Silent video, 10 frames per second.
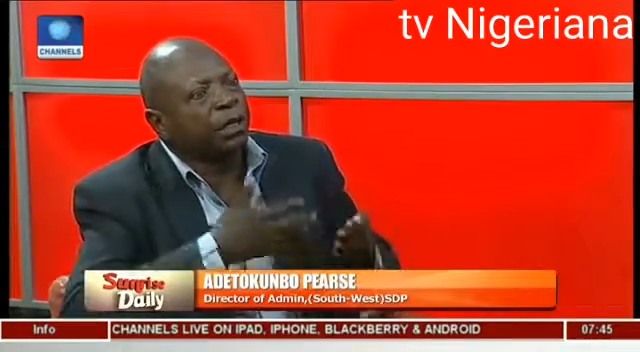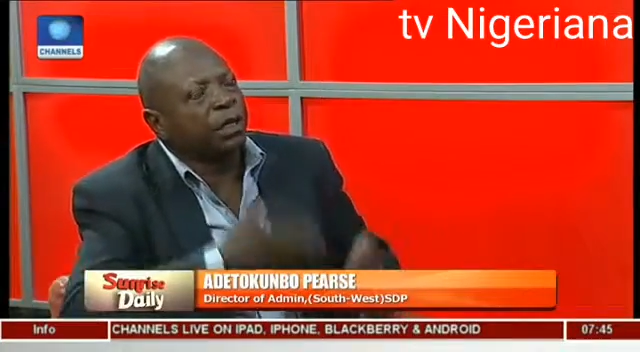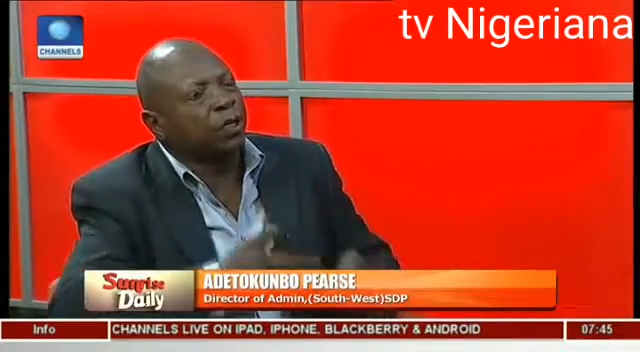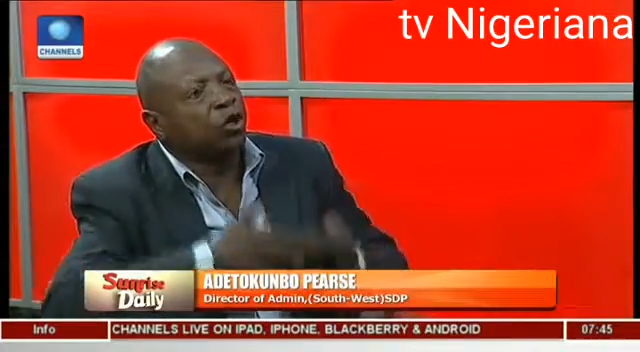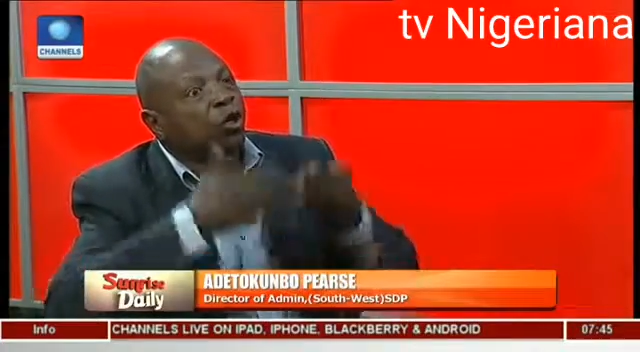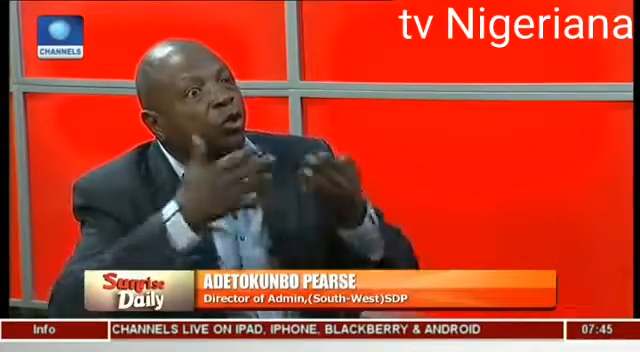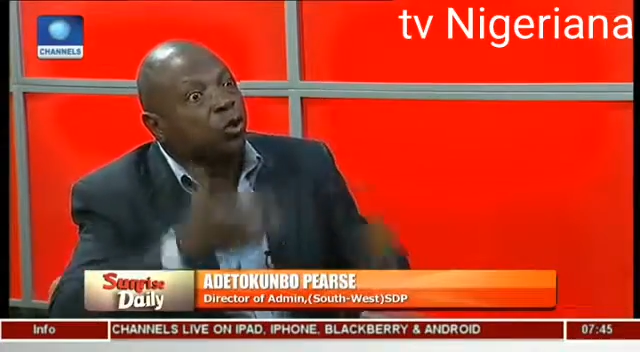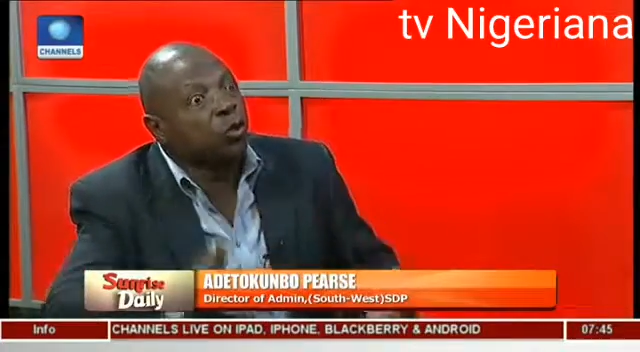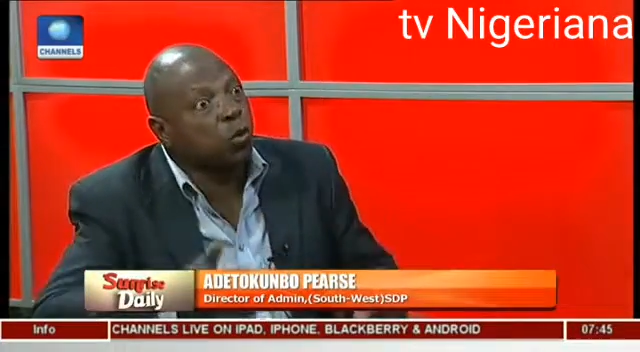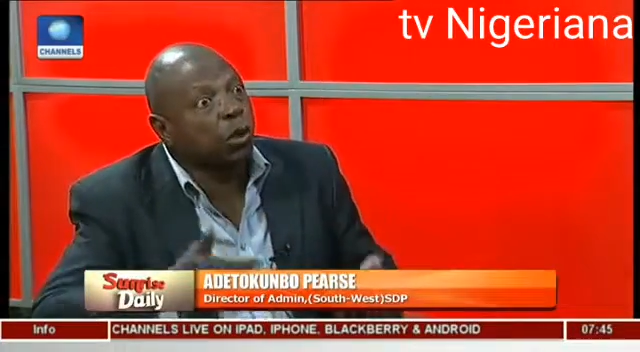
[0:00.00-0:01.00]
did not
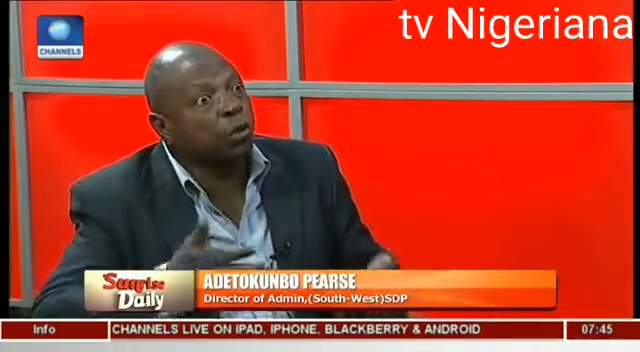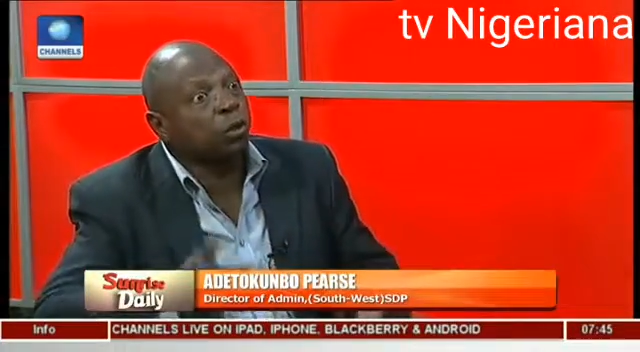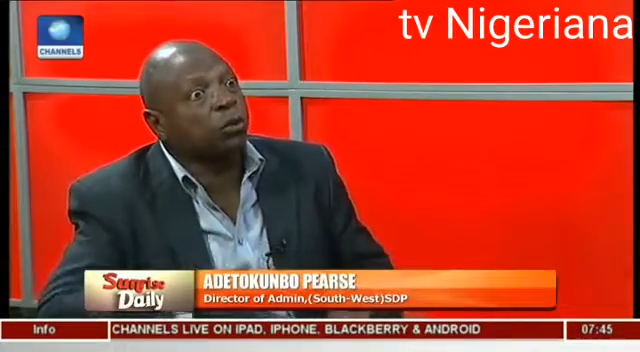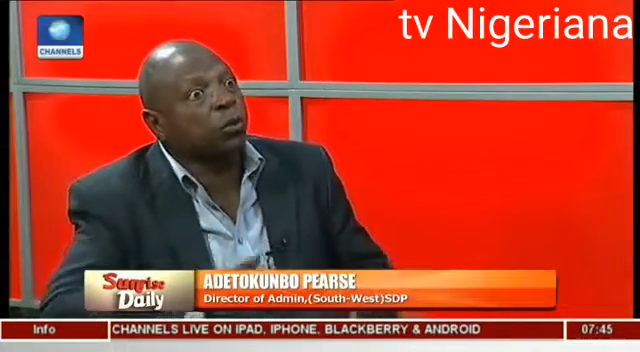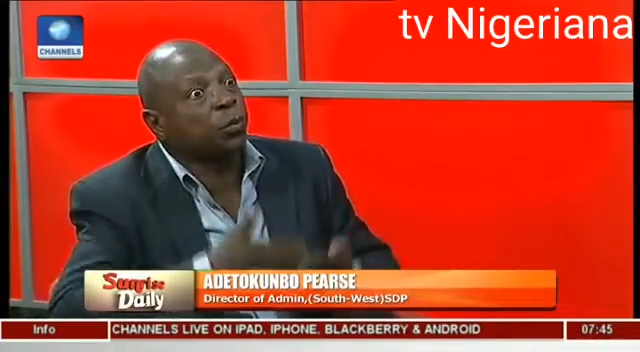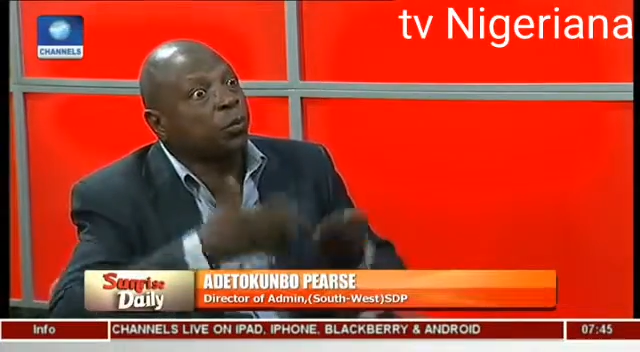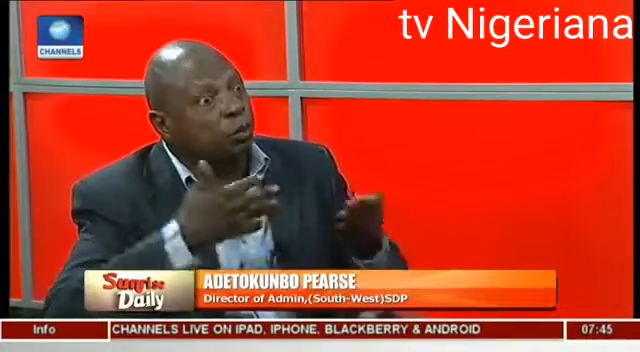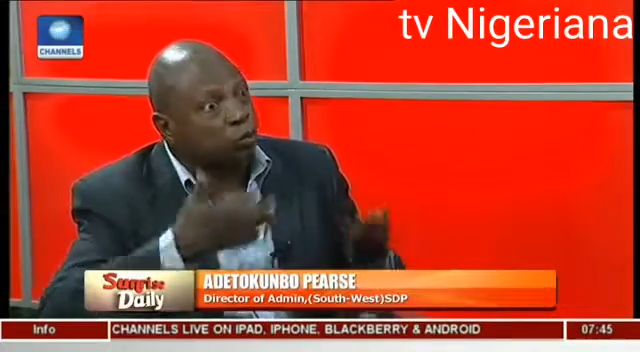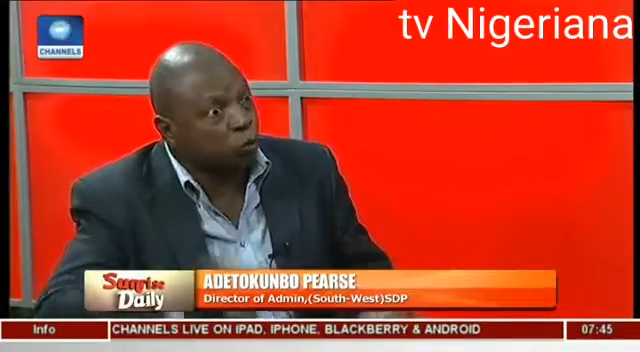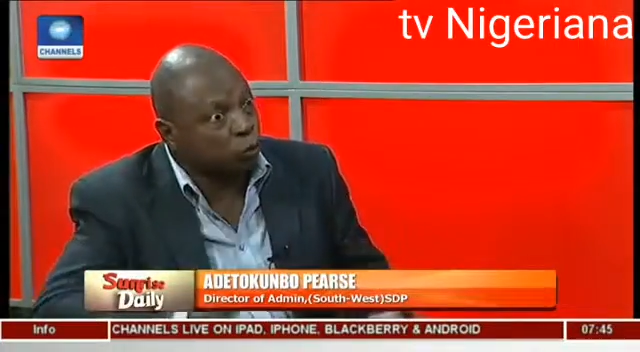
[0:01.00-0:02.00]
do what it was
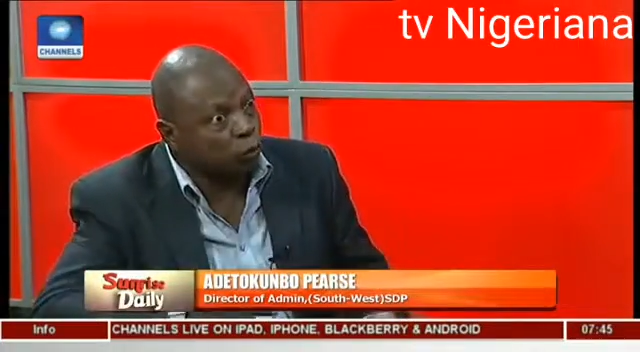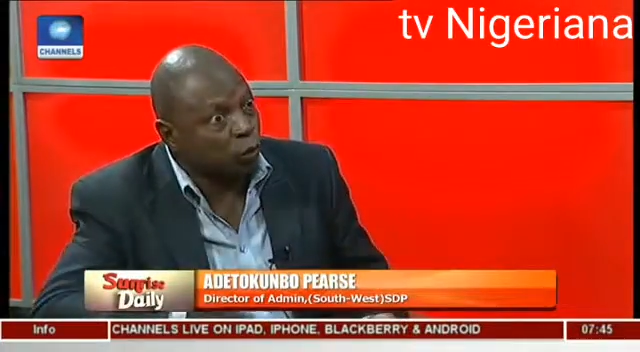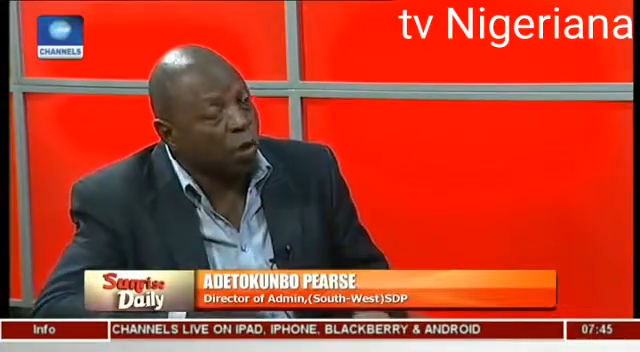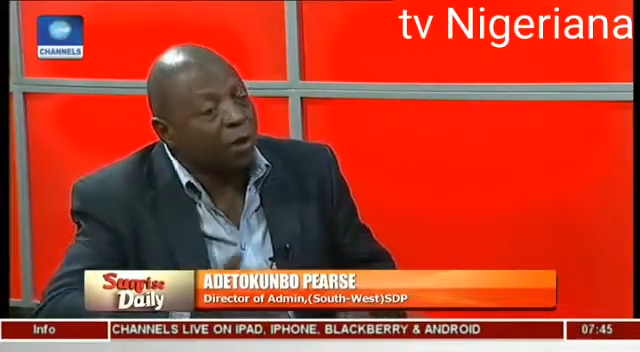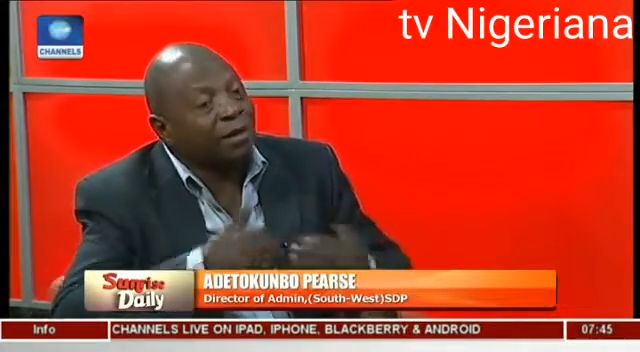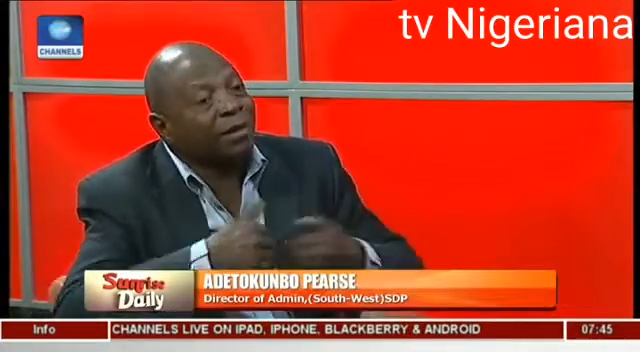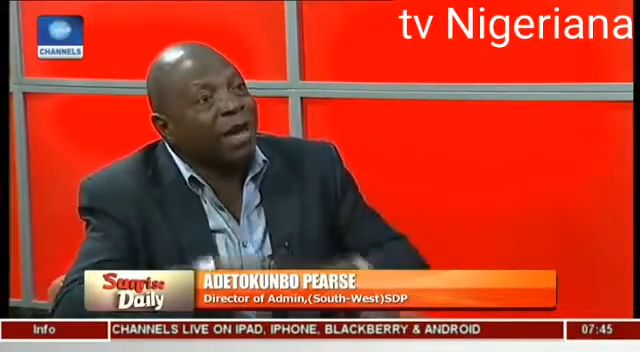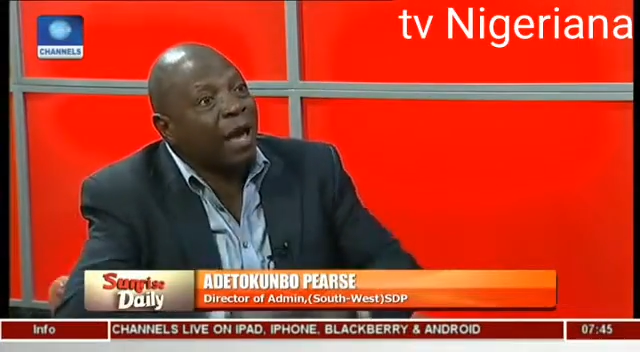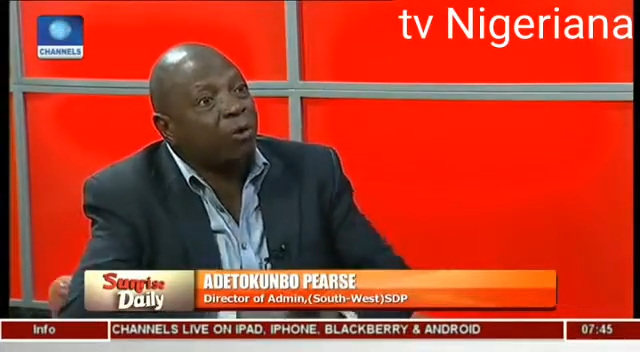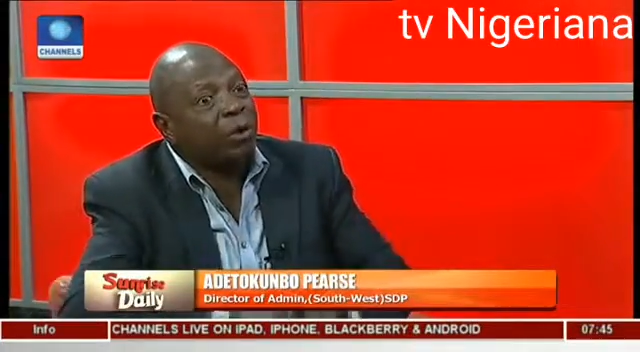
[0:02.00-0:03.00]
supposed to do.
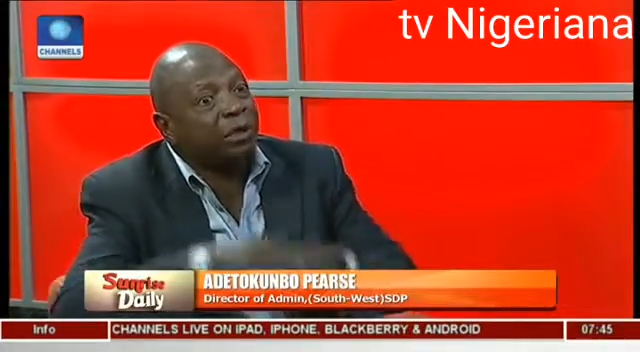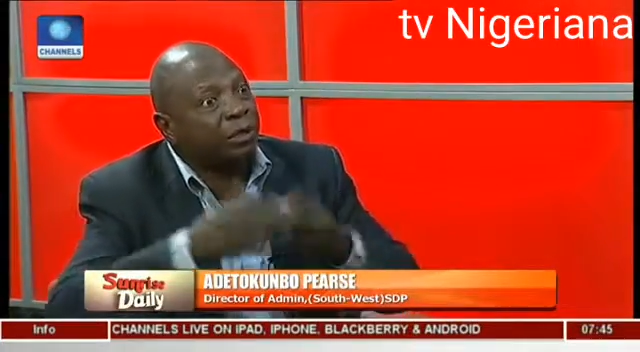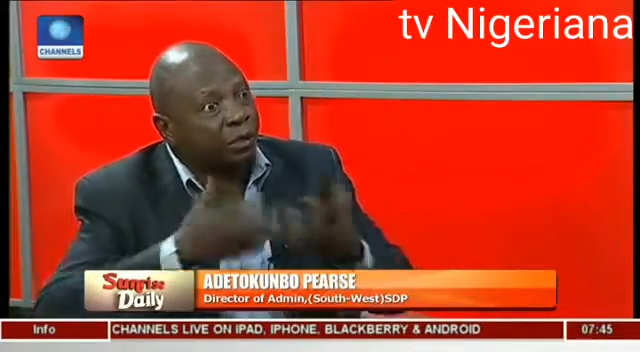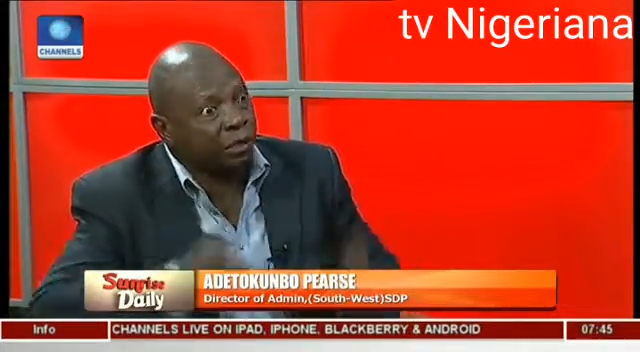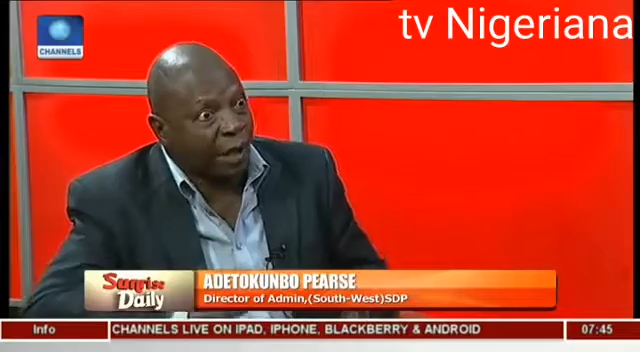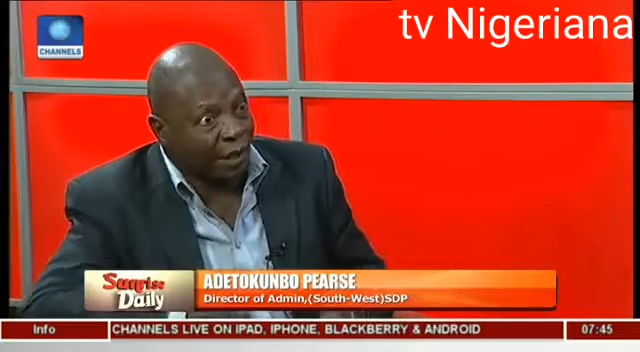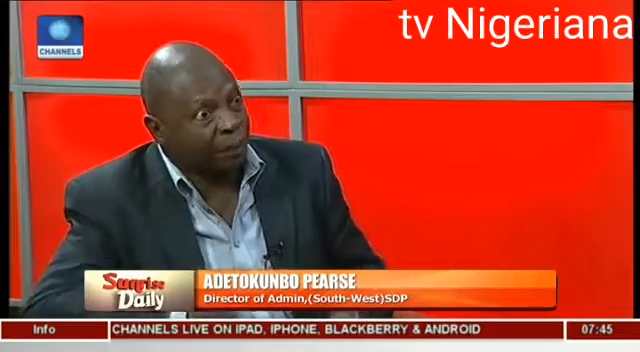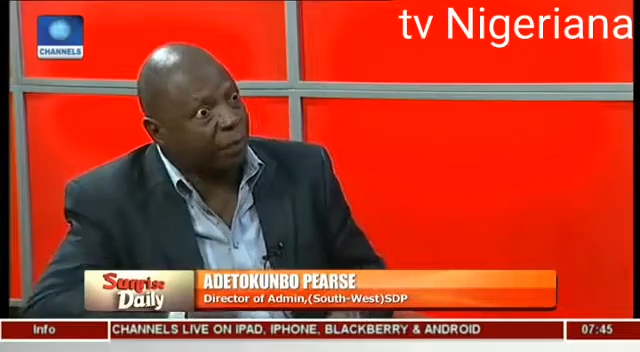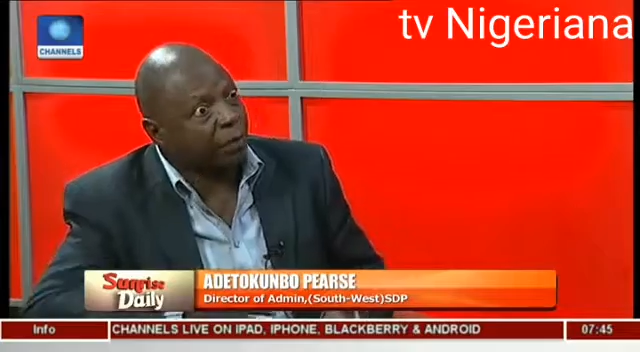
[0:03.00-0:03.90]
Now is the time